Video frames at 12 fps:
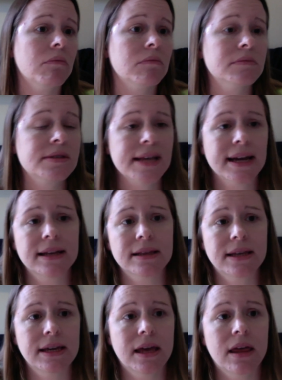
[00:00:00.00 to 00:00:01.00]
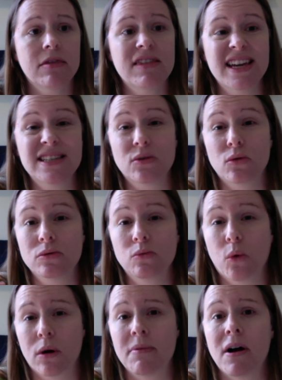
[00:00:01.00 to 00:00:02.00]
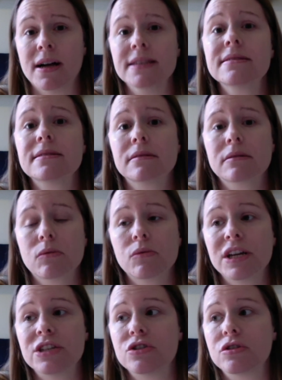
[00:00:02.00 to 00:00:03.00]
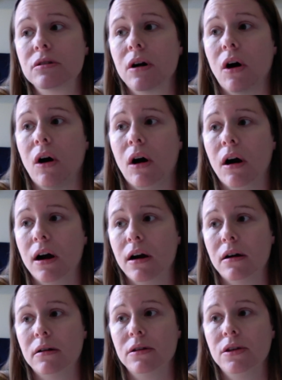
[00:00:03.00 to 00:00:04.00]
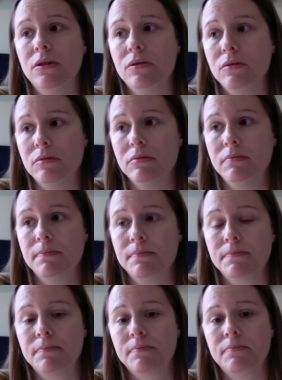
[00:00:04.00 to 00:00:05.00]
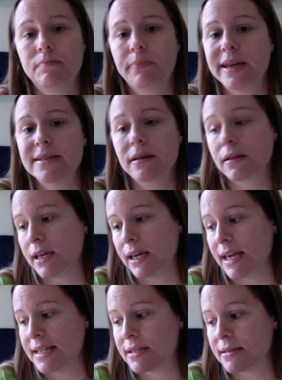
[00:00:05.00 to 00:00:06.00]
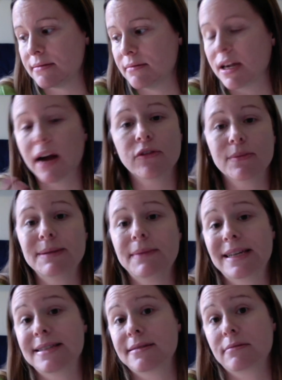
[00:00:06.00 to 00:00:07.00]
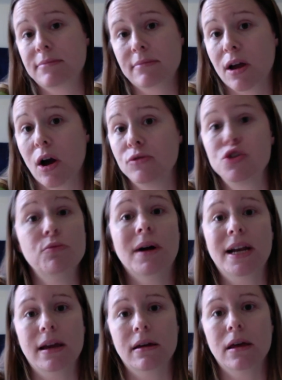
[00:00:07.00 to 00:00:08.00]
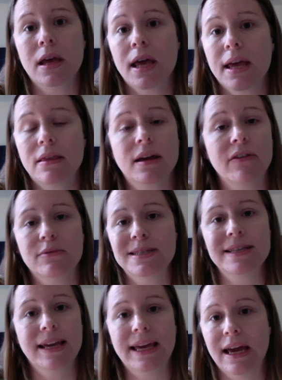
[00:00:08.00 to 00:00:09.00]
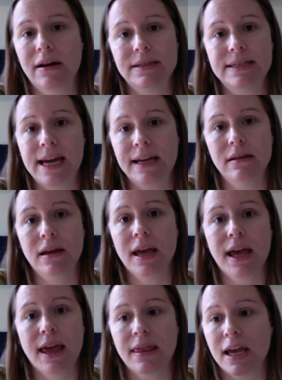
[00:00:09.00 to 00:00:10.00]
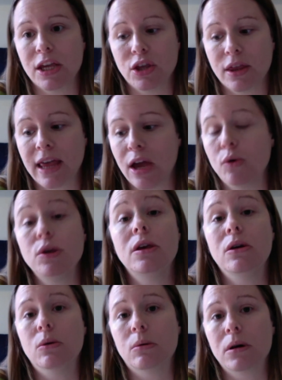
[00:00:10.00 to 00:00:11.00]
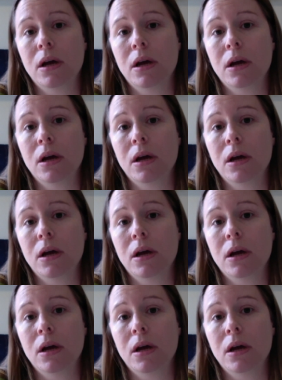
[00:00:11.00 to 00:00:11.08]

Secondly, they sold war bonds, which are basically it's the government owes you money. The government's taking out debt that they owe you.